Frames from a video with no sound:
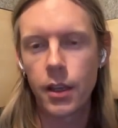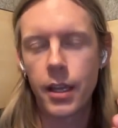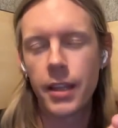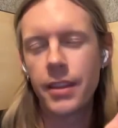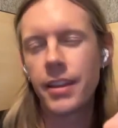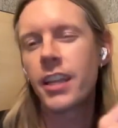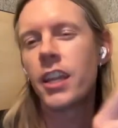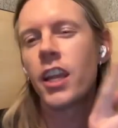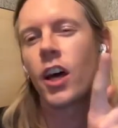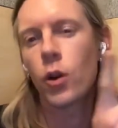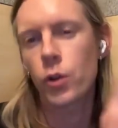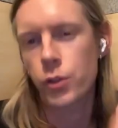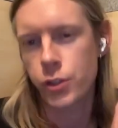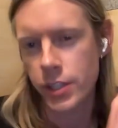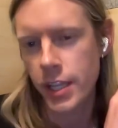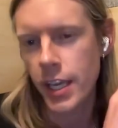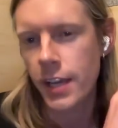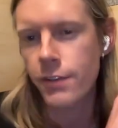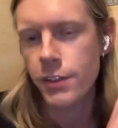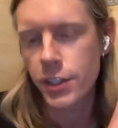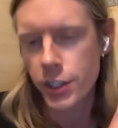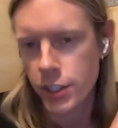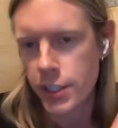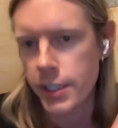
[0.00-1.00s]
and then they also
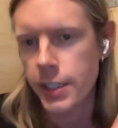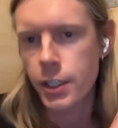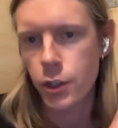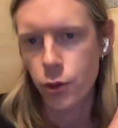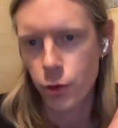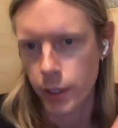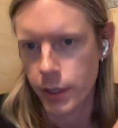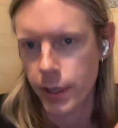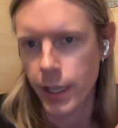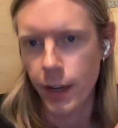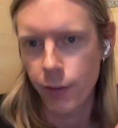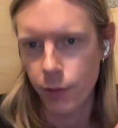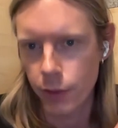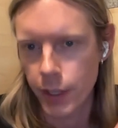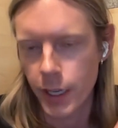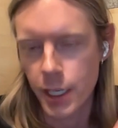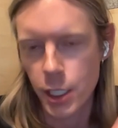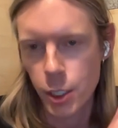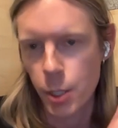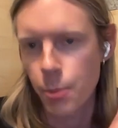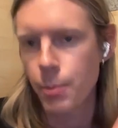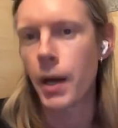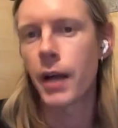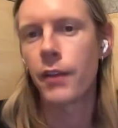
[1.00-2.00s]
have a secret level that
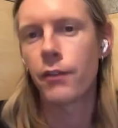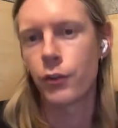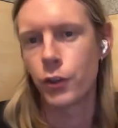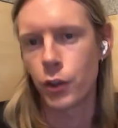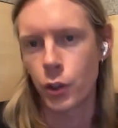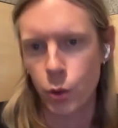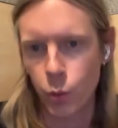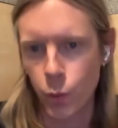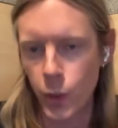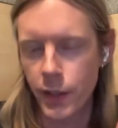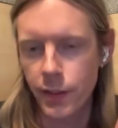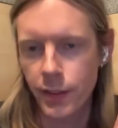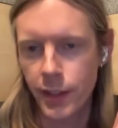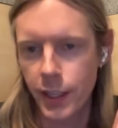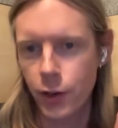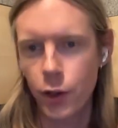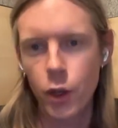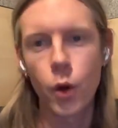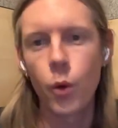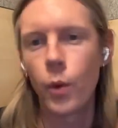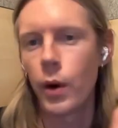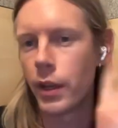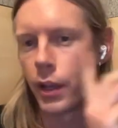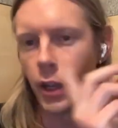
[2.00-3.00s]
is the Pandion one that
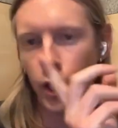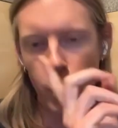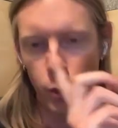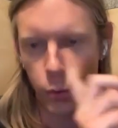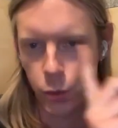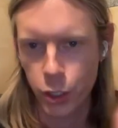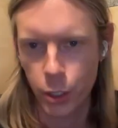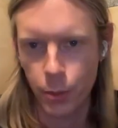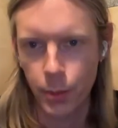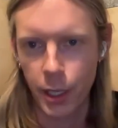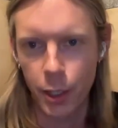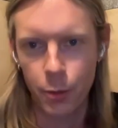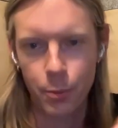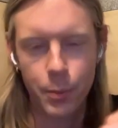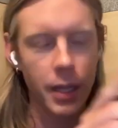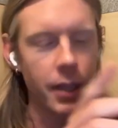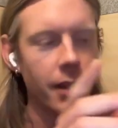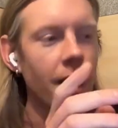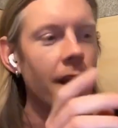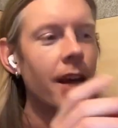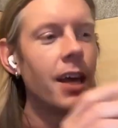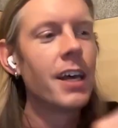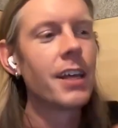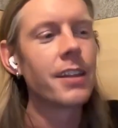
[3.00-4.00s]
no one knows about.
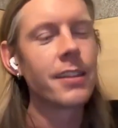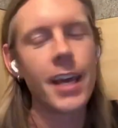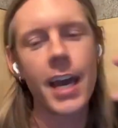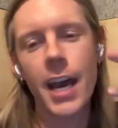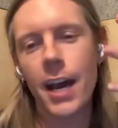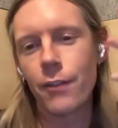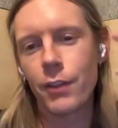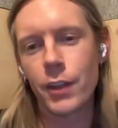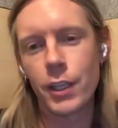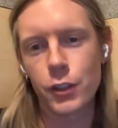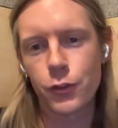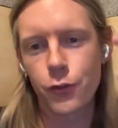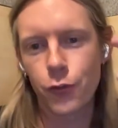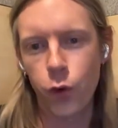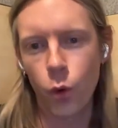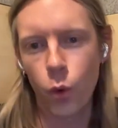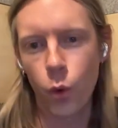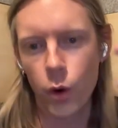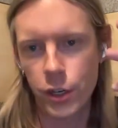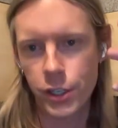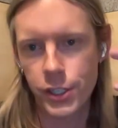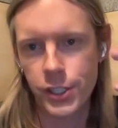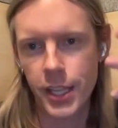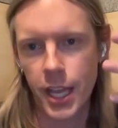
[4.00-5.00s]
But they have these
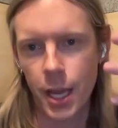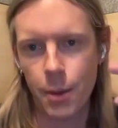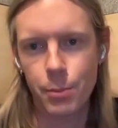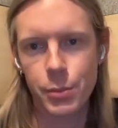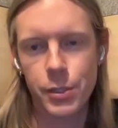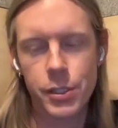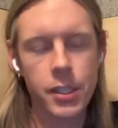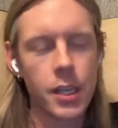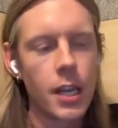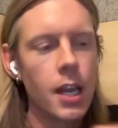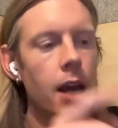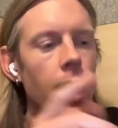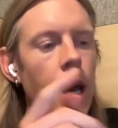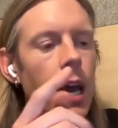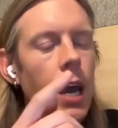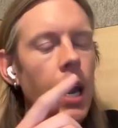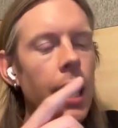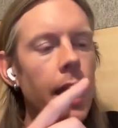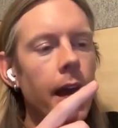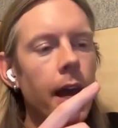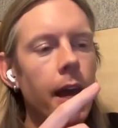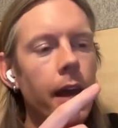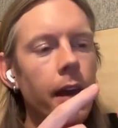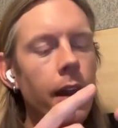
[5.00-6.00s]
4 steps,
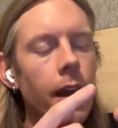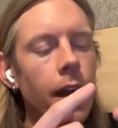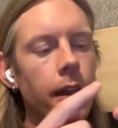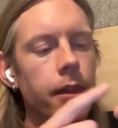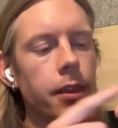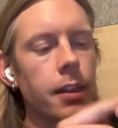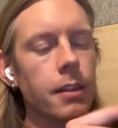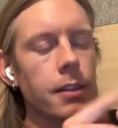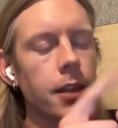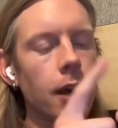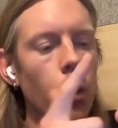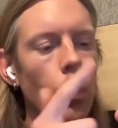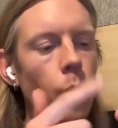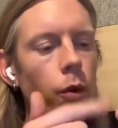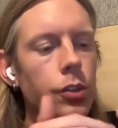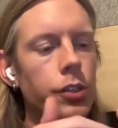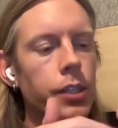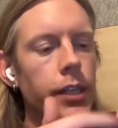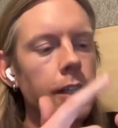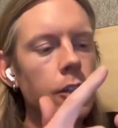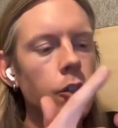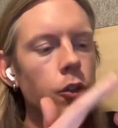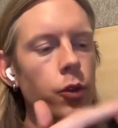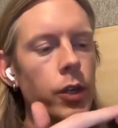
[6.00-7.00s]
and I think that what's
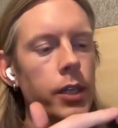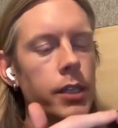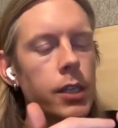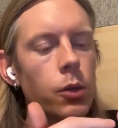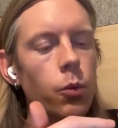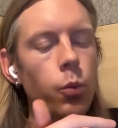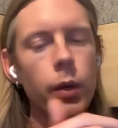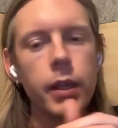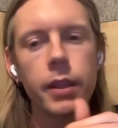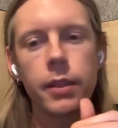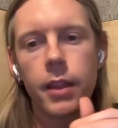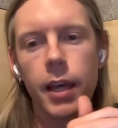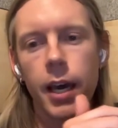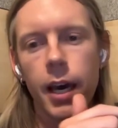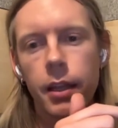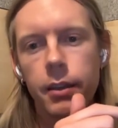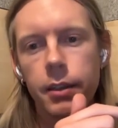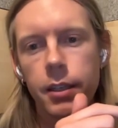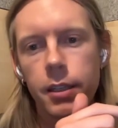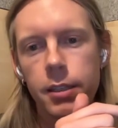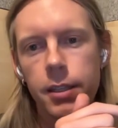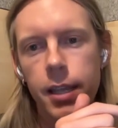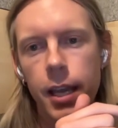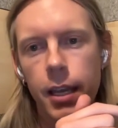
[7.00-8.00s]
interesting with that
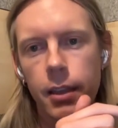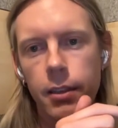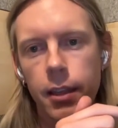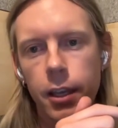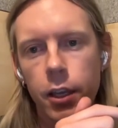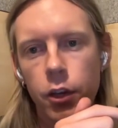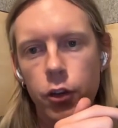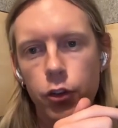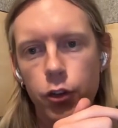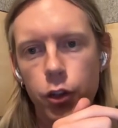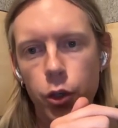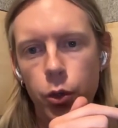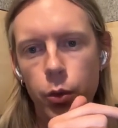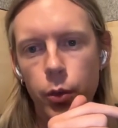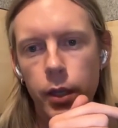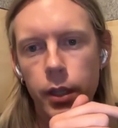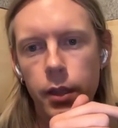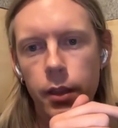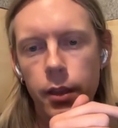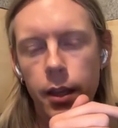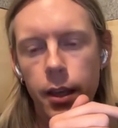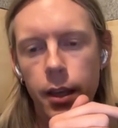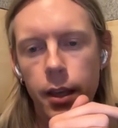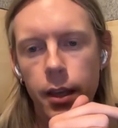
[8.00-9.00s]
is that they're
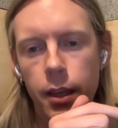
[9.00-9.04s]
doing